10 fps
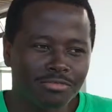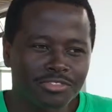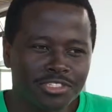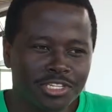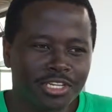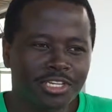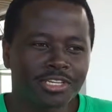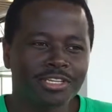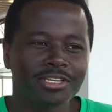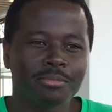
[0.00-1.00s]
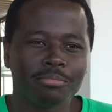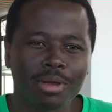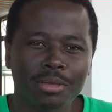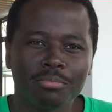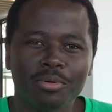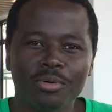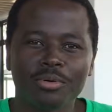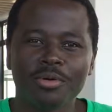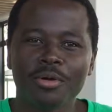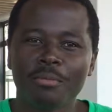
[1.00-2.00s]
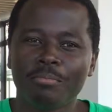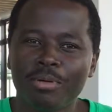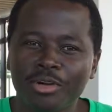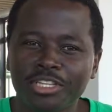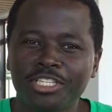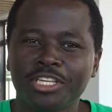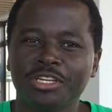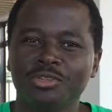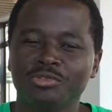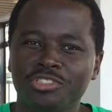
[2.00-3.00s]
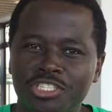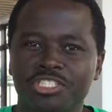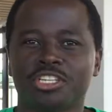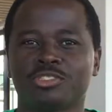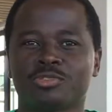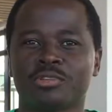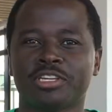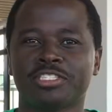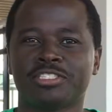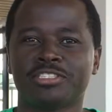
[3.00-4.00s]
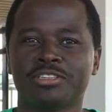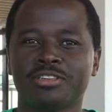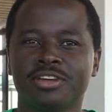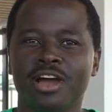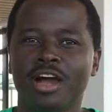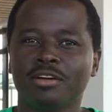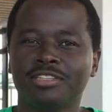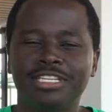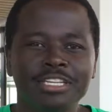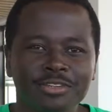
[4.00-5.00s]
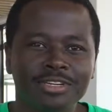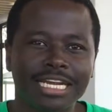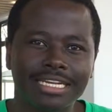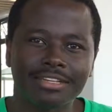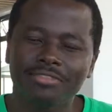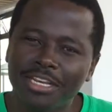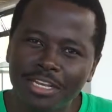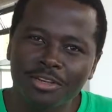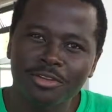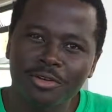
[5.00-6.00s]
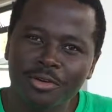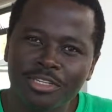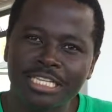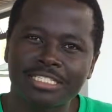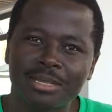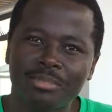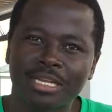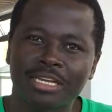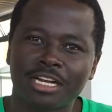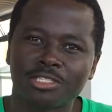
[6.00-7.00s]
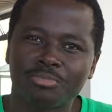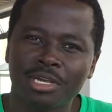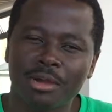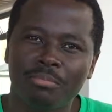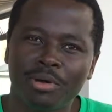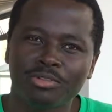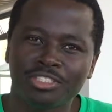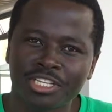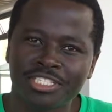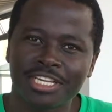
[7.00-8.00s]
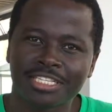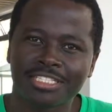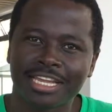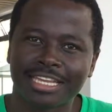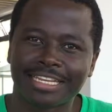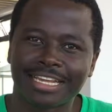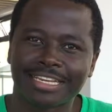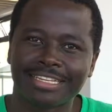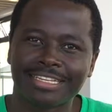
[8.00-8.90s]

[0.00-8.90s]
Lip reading: I've seen the Bible pointing to Jesus Christ. I didn't know that even the Old Testament can speak about Jesus like that.